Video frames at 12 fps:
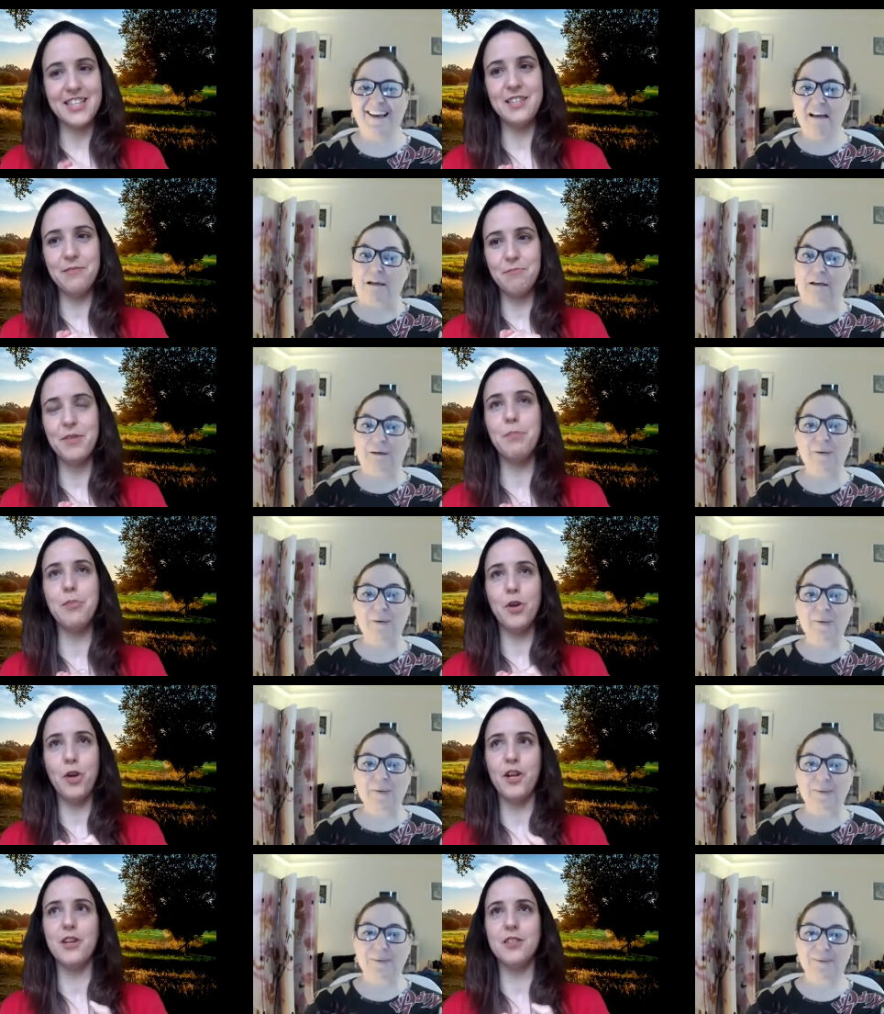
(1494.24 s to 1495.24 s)
Speaker 1: Ooh. the
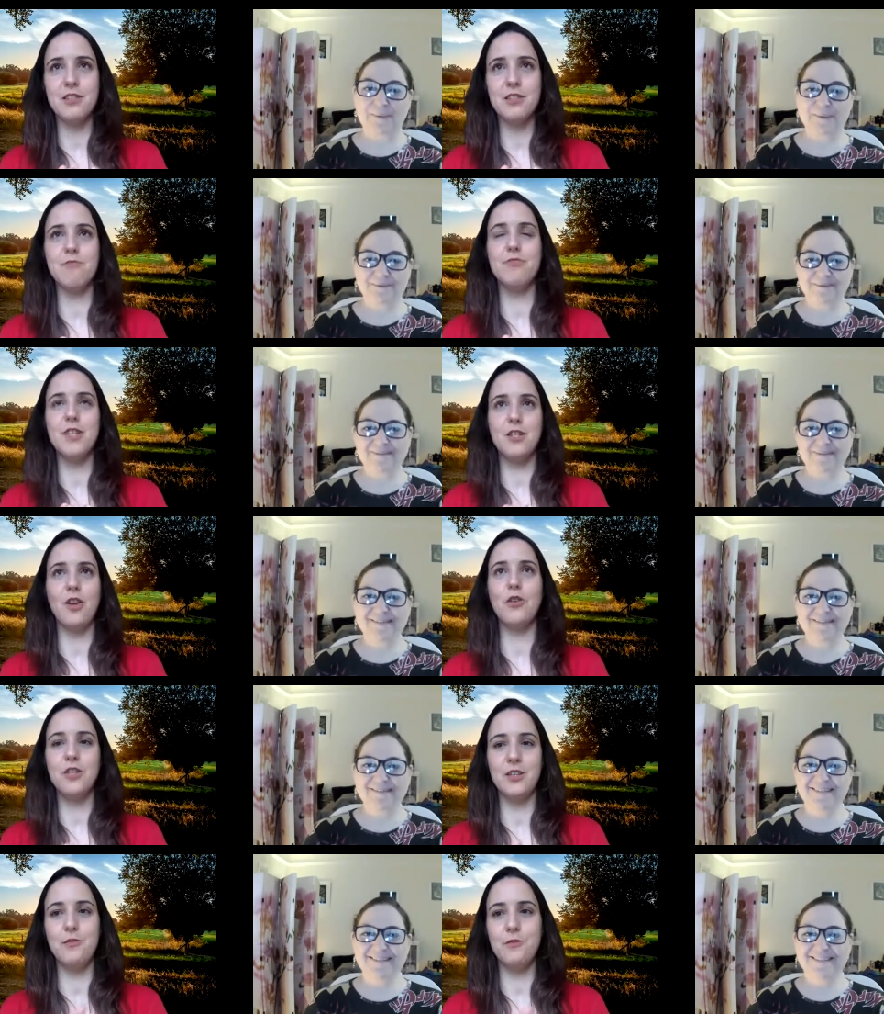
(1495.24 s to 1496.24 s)
products
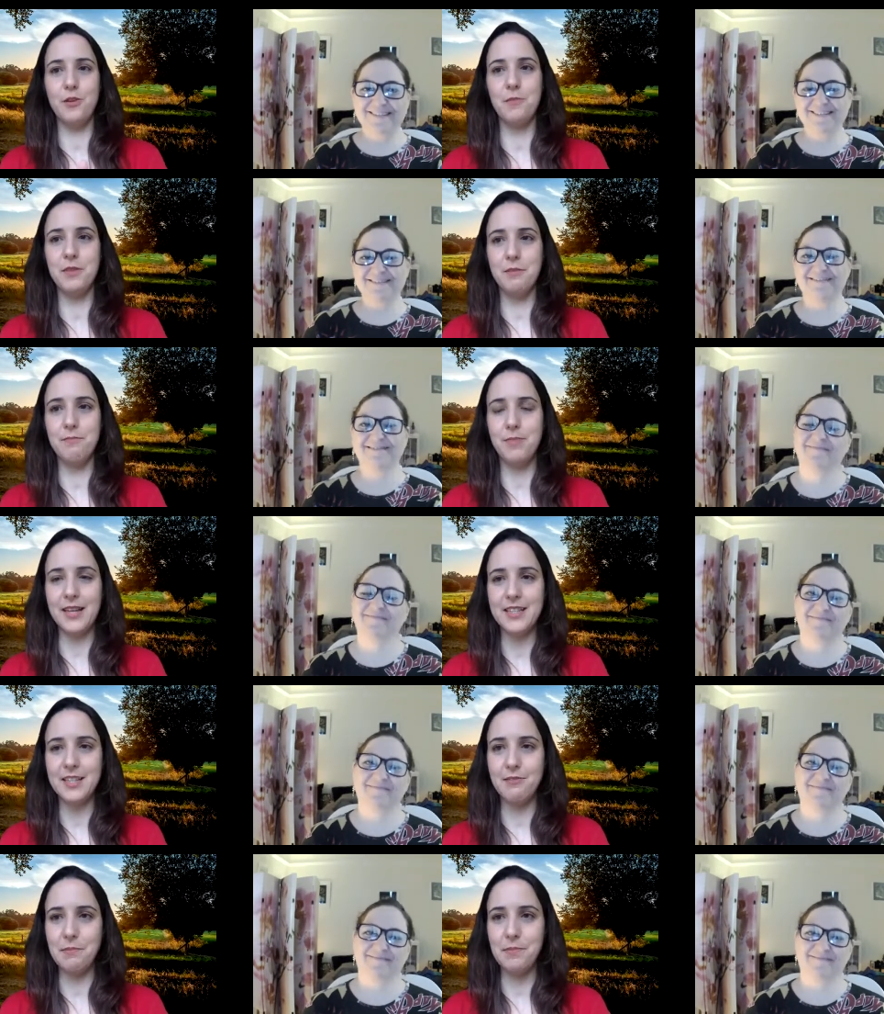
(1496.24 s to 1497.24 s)
resulted from the
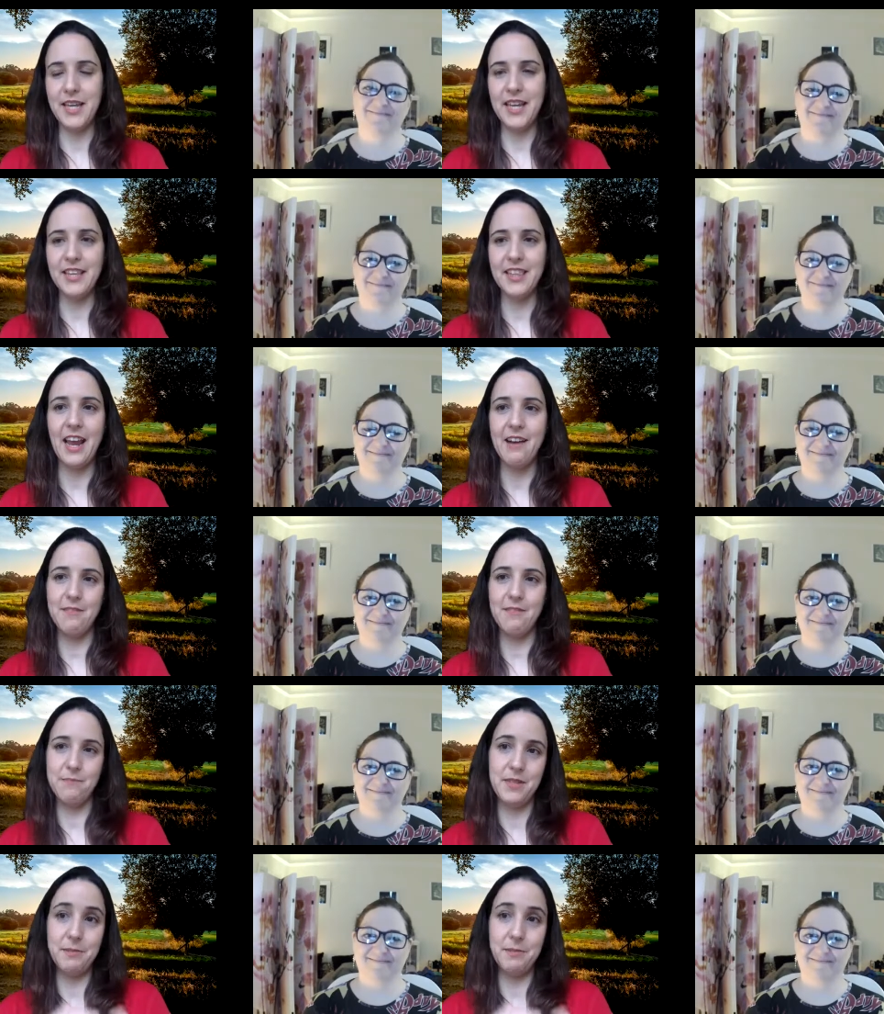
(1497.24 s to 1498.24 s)
bacteria being there
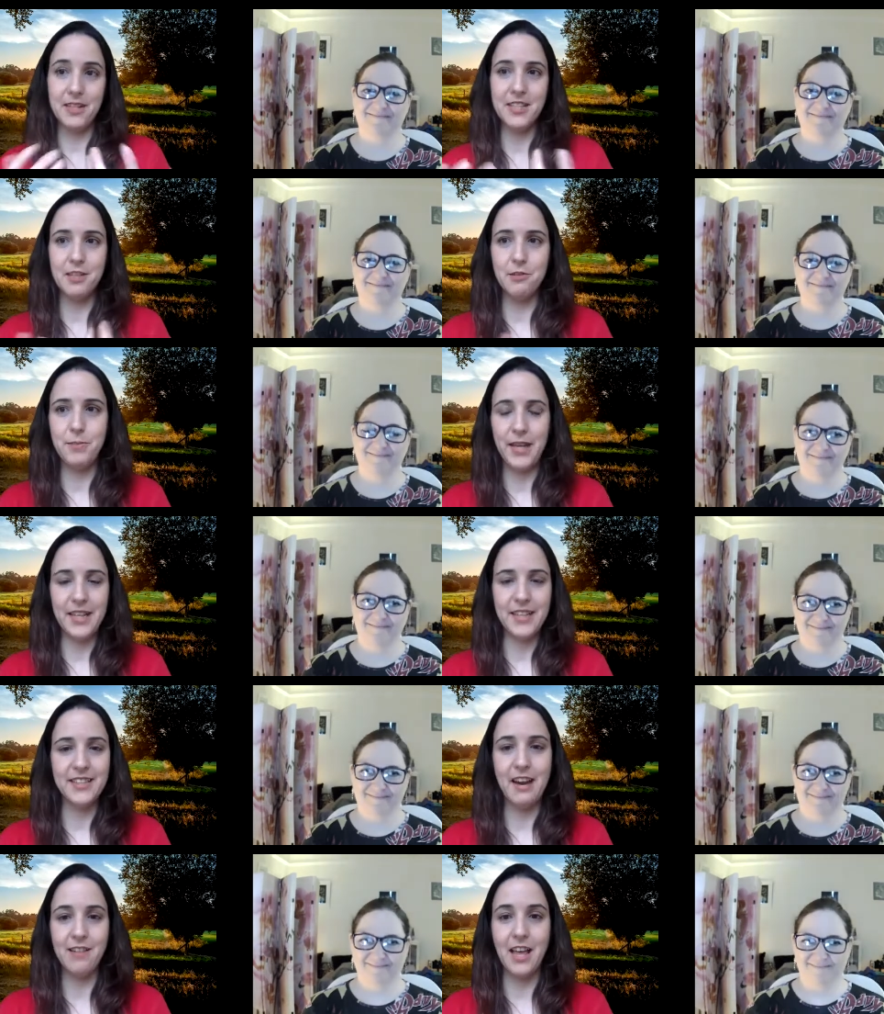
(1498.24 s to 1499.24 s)
the bacteria being
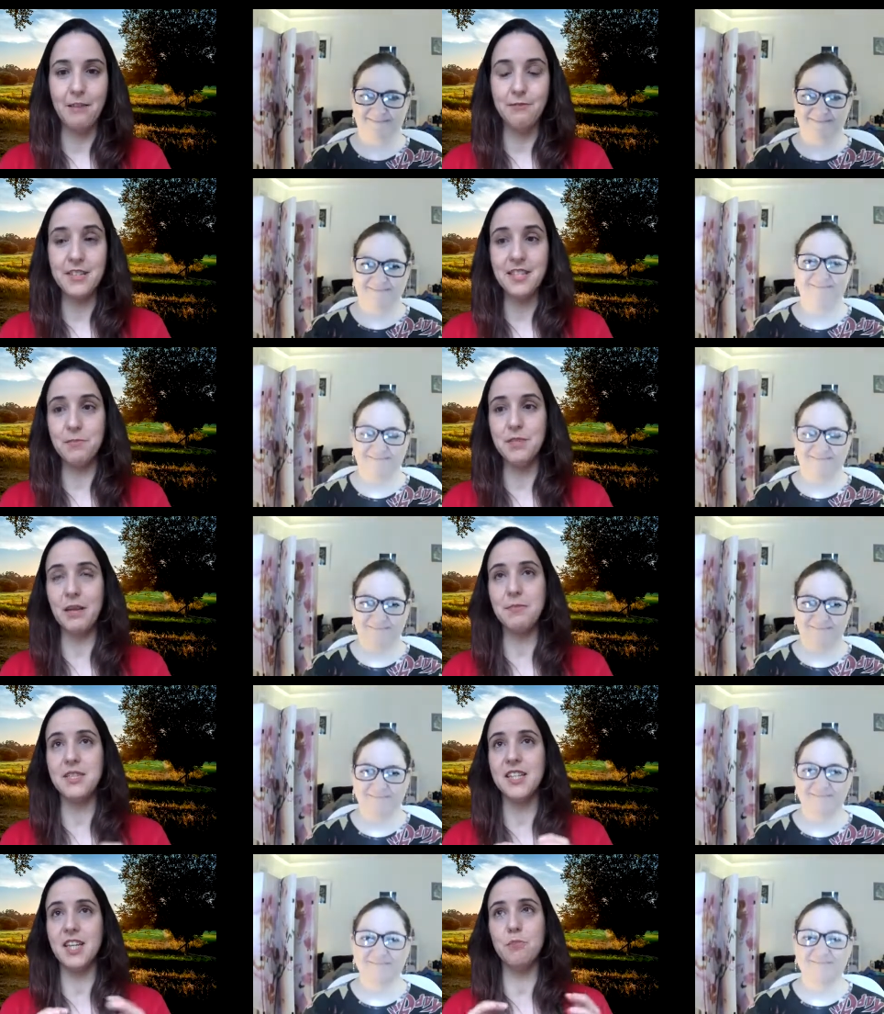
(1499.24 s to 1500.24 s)
there alive and sometimes
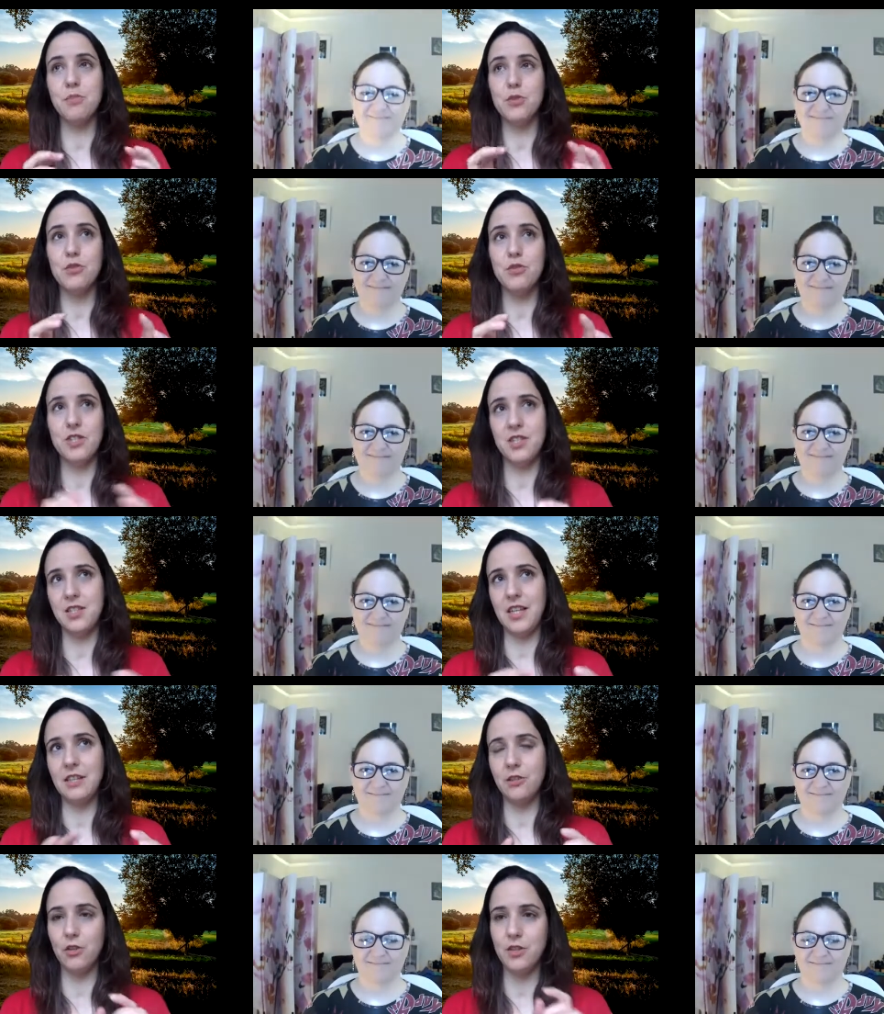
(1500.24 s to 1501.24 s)
they can produce these
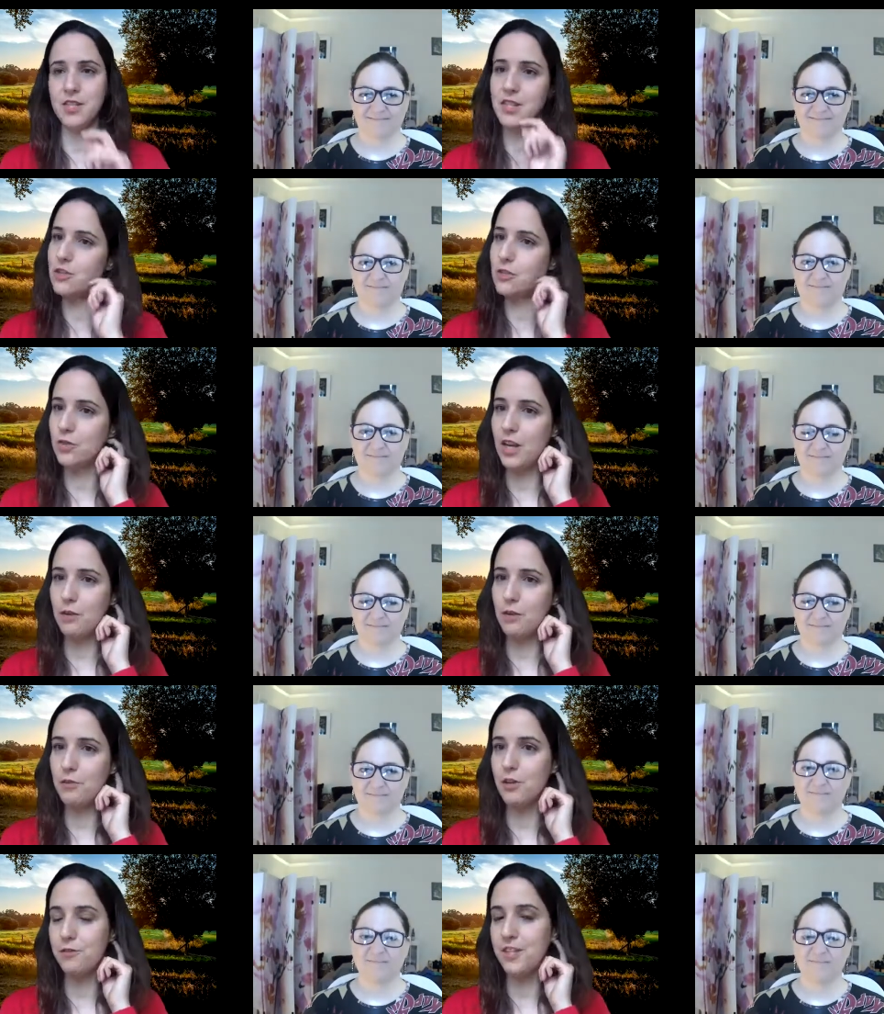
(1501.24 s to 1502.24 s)
endotoxins to get rid
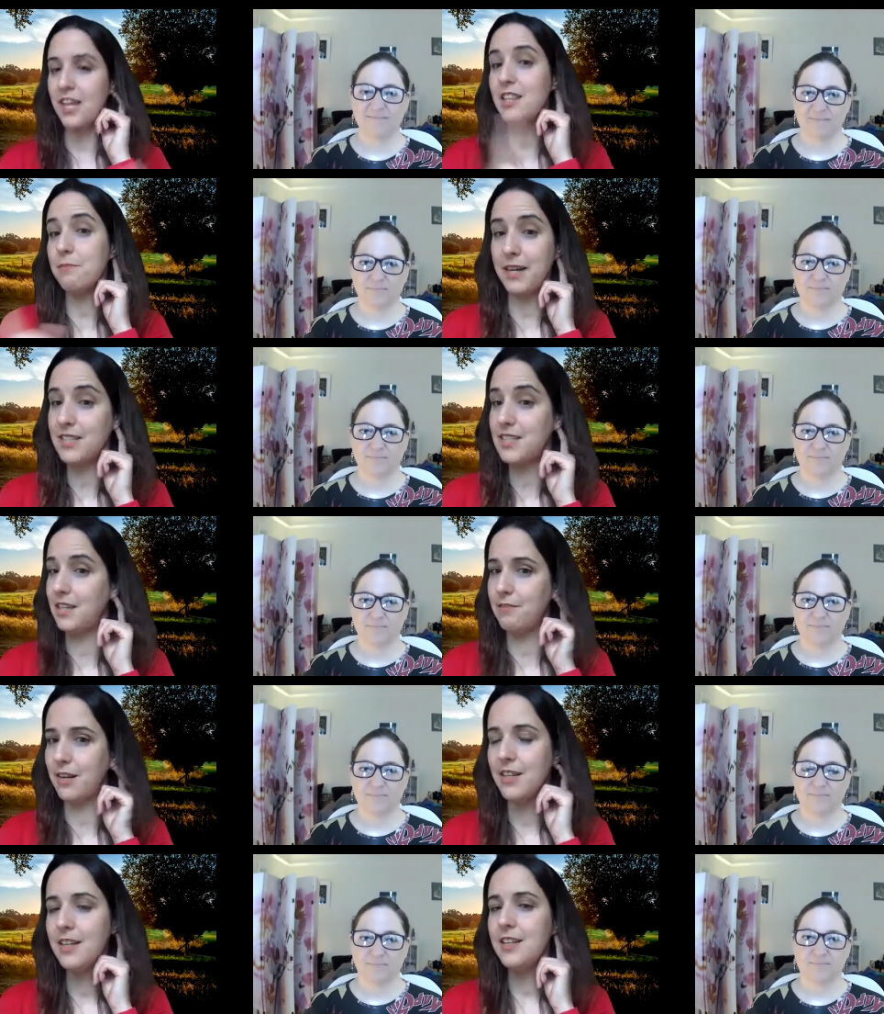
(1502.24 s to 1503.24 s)
of the other bacteria
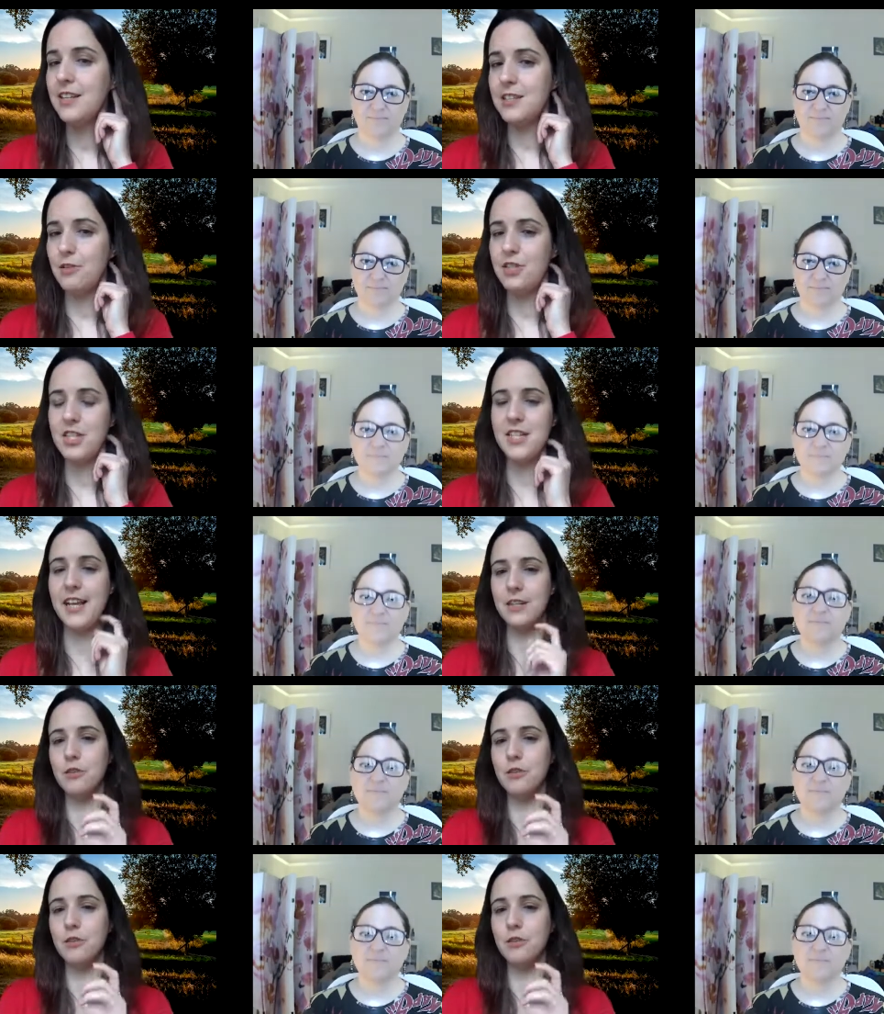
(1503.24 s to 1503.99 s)
so it's just like go